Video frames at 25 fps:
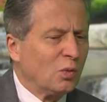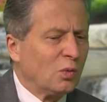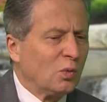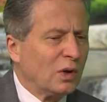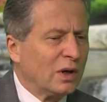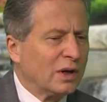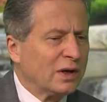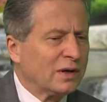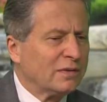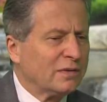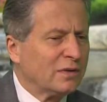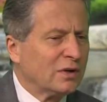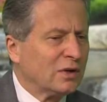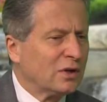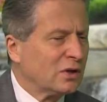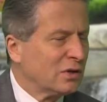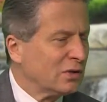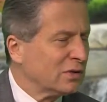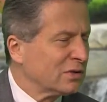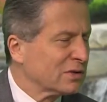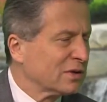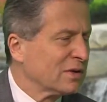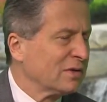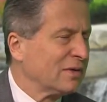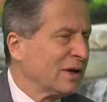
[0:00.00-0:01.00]
one of the
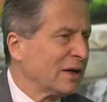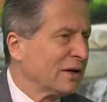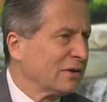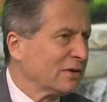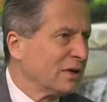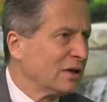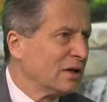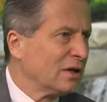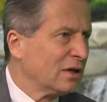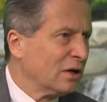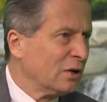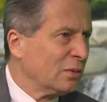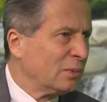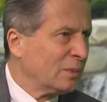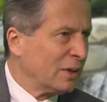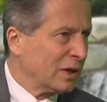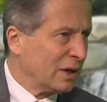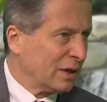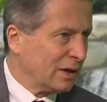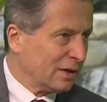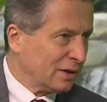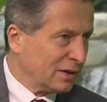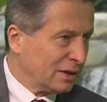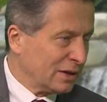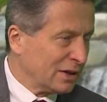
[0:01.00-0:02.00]
goals of healthy
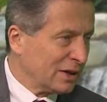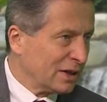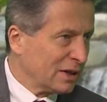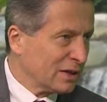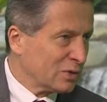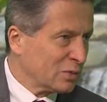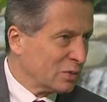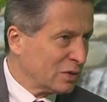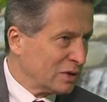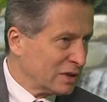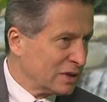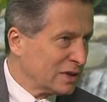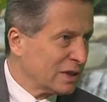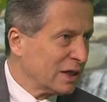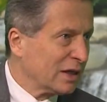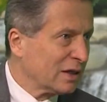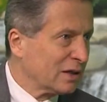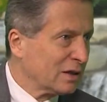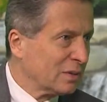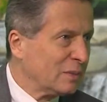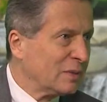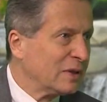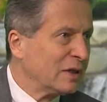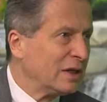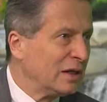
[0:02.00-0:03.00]
co-parenting, as we said
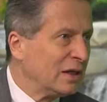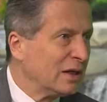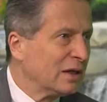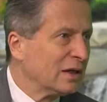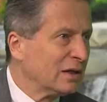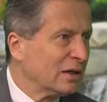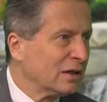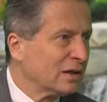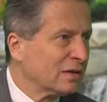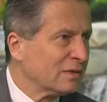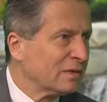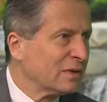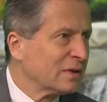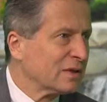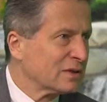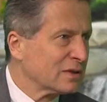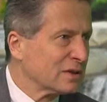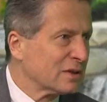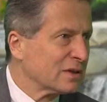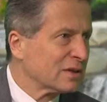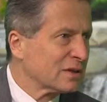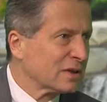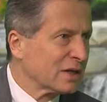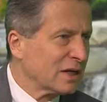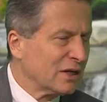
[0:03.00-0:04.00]
at the beginning of this
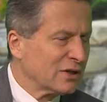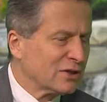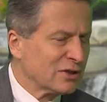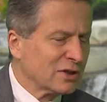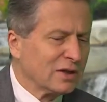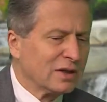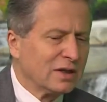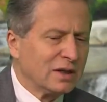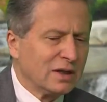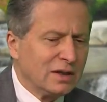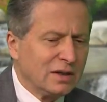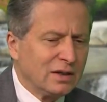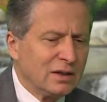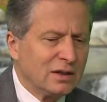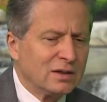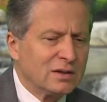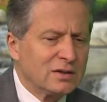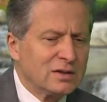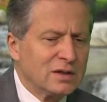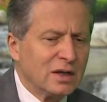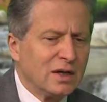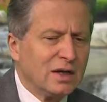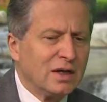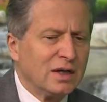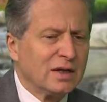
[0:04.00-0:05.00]
discussion,
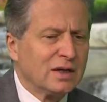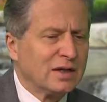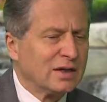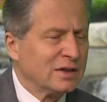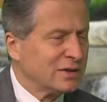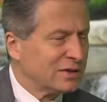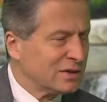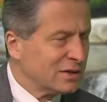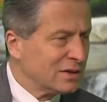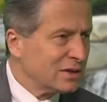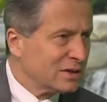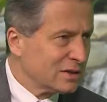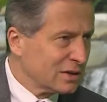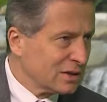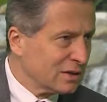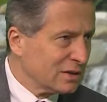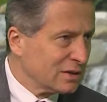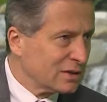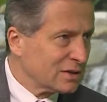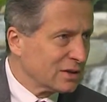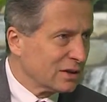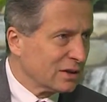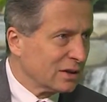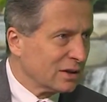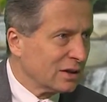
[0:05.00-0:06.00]
is
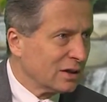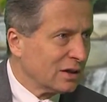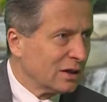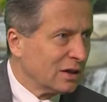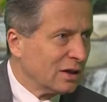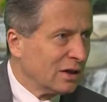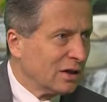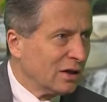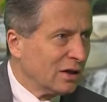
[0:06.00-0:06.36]
consistency.